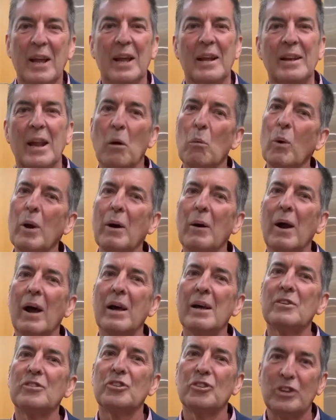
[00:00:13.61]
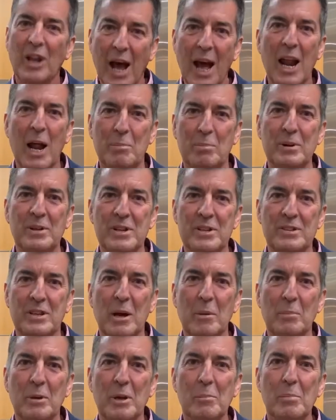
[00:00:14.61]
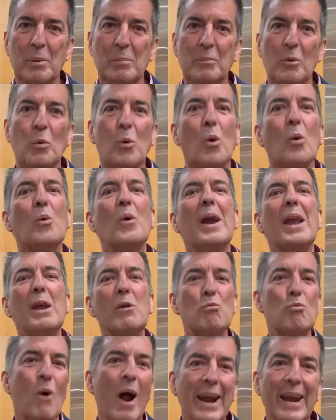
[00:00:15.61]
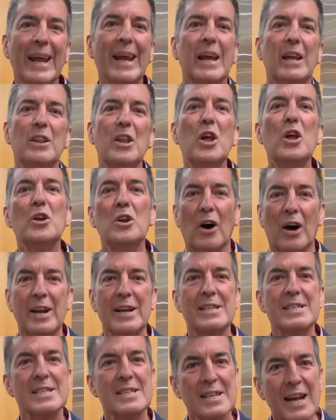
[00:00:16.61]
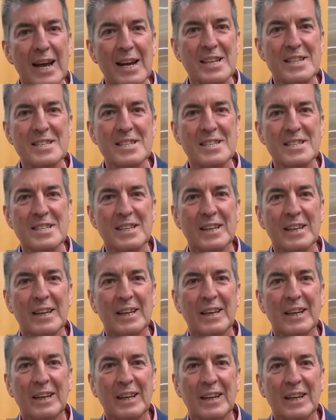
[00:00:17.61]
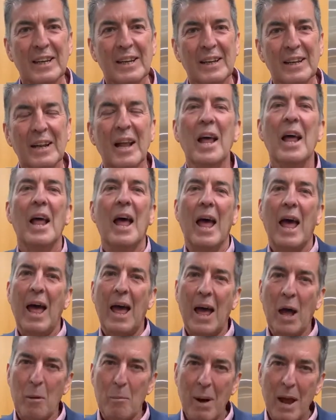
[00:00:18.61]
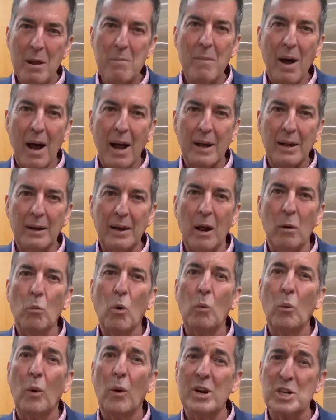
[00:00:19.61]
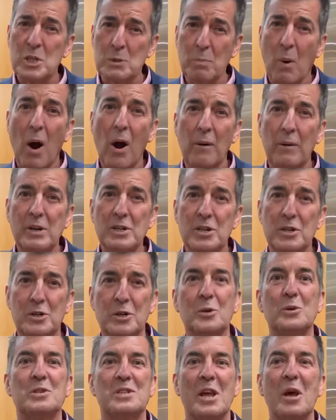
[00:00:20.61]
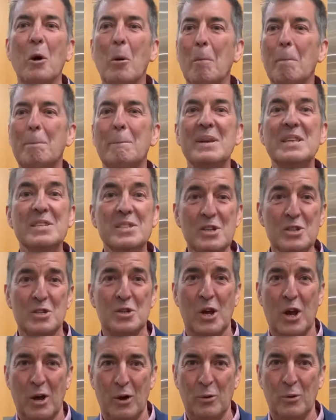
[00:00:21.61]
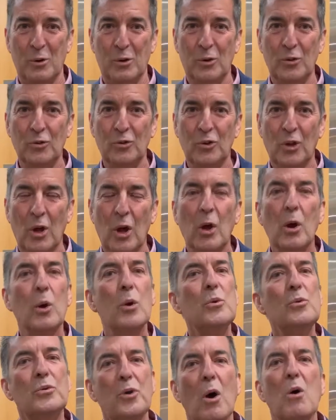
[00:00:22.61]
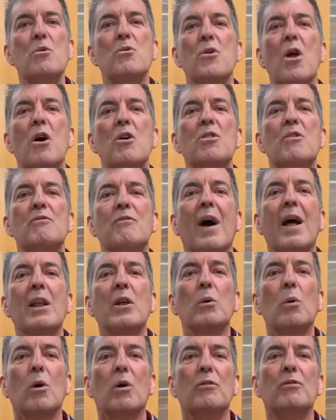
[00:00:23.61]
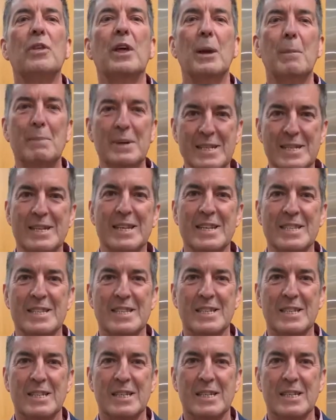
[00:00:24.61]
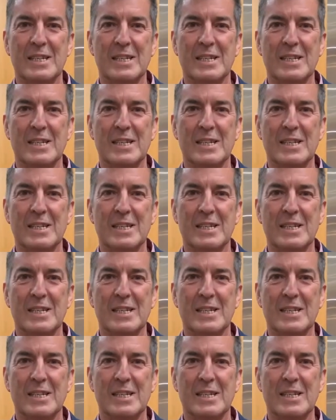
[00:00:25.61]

Now, we're a startup in this company, but we're already running in the United States. Our main market and what we're aspiring to do is help business owners who don't know the value of their business.